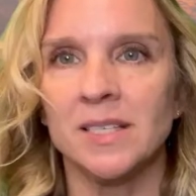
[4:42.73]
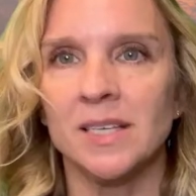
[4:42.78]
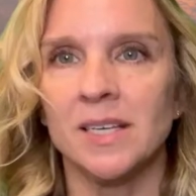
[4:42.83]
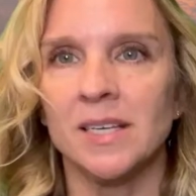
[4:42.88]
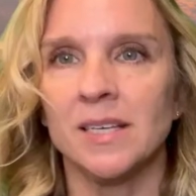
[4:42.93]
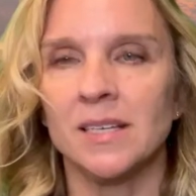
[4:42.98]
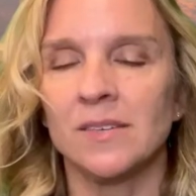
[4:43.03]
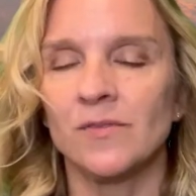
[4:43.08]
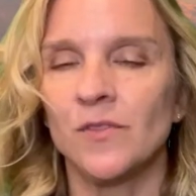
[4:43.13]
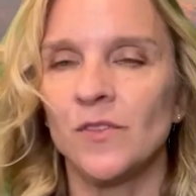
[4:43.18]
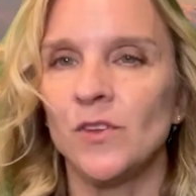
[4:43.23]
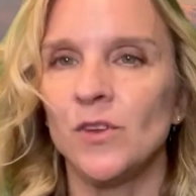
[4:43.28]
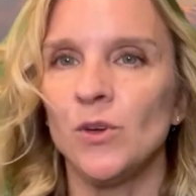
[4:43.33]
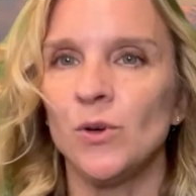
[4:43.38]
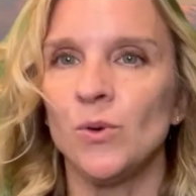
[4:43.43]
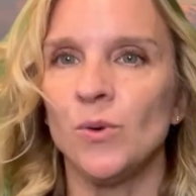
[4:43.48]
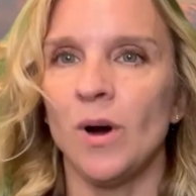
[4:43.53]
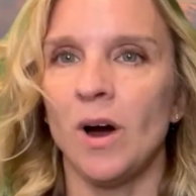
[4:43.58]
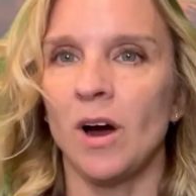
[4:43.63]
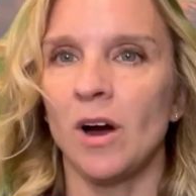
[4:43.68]
If
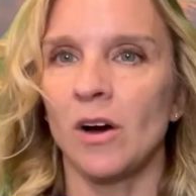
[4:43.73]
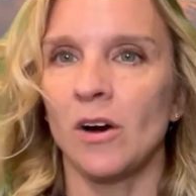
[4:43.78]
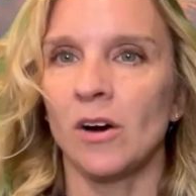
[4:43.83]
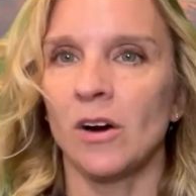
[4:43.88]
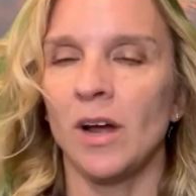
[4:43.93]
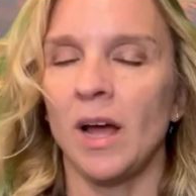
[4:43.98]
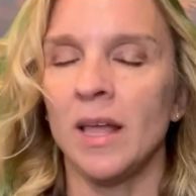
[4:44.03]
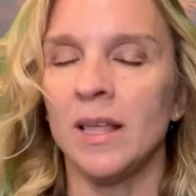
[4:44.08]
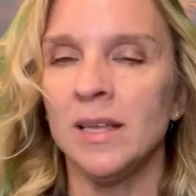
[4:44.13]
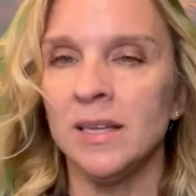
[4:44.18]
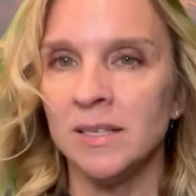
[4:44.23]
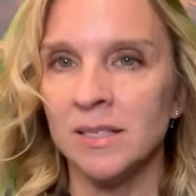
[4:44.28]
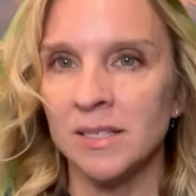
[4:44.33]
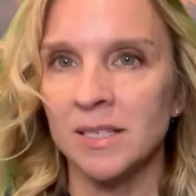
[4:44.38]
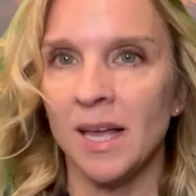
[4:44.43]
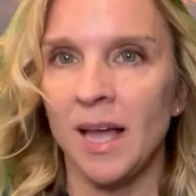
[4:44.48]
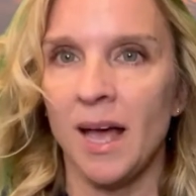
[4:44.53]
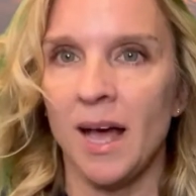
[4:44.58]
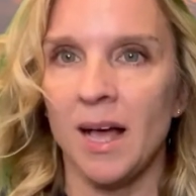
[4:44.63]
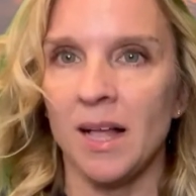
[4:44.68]
you are in
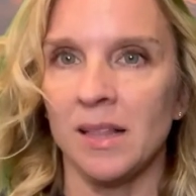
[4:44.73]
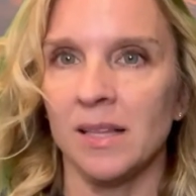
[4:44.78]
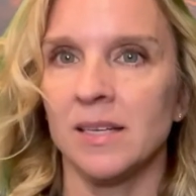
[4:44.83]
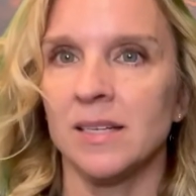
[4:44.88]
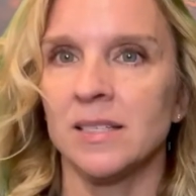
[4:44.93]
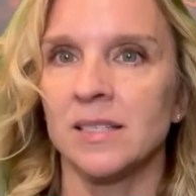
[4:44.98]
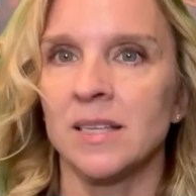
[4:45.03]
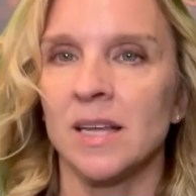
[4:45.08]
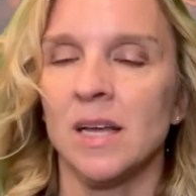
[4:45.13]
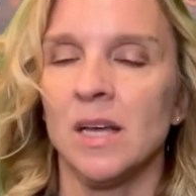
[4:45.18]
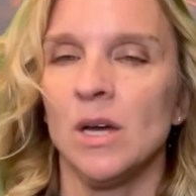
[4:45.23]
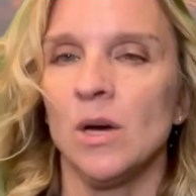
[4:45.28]
Talus,